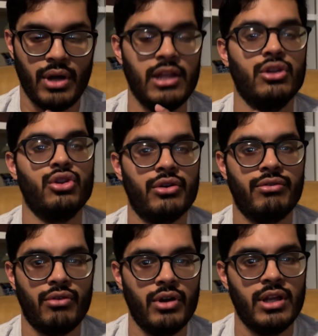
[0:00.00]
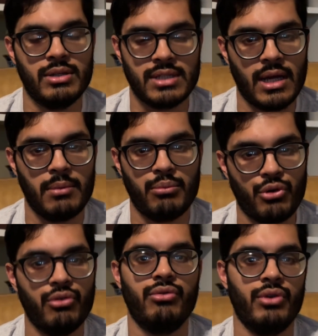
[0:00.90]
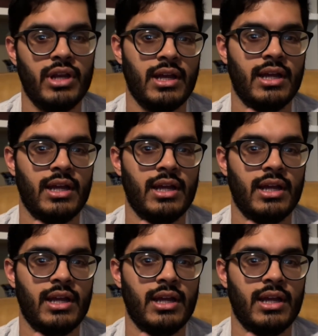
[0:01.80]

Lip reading: and look for any proofreading